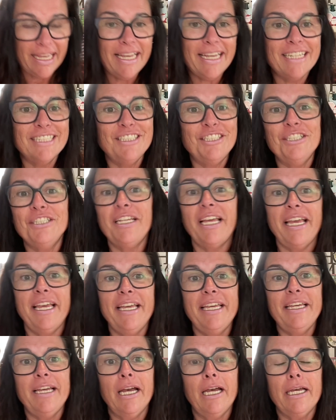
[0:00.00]
And
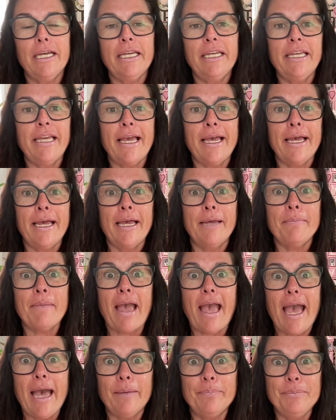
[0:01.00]
today I am
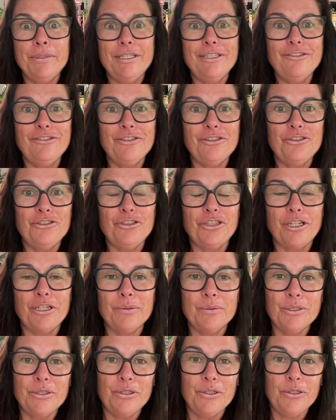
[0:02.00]
happy to
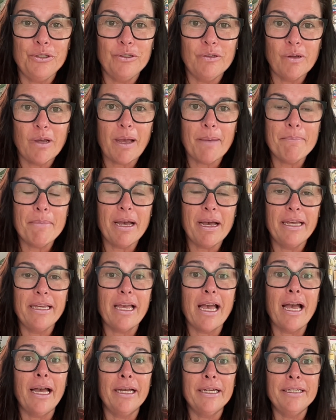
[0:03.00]
share with you my
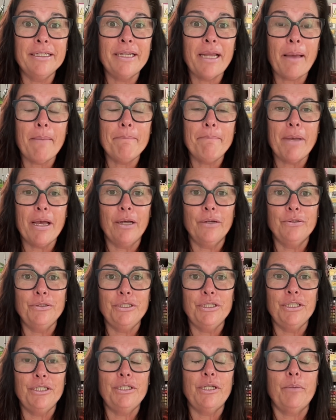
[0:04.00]

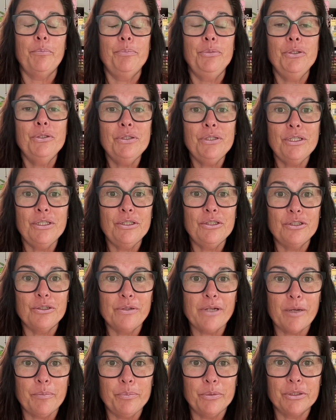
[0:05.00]
Unbounded Beauty
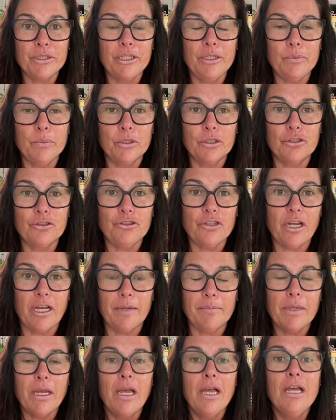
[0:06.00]
scrapbooking
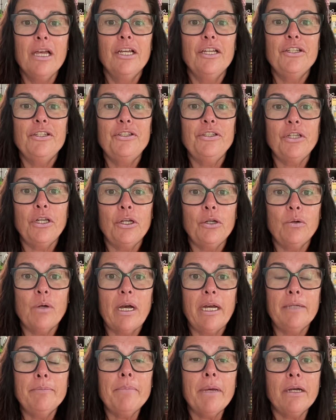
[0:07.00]
workshop so
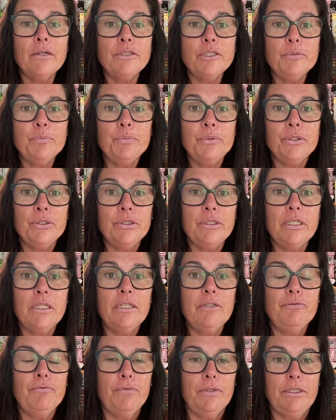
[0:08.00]
Unbounded
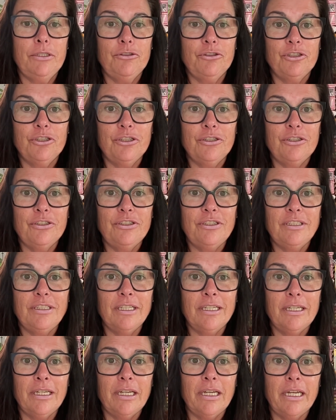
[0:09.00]
Beauty features
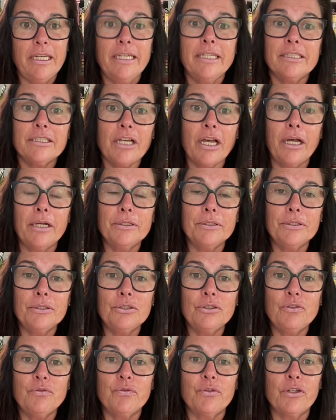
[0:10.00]
the in
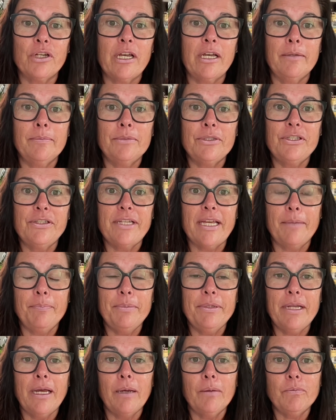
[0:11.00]
colors from
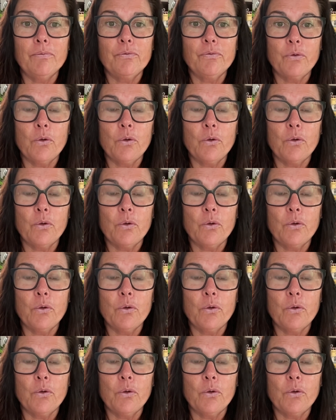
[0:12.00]
Stampin' Up!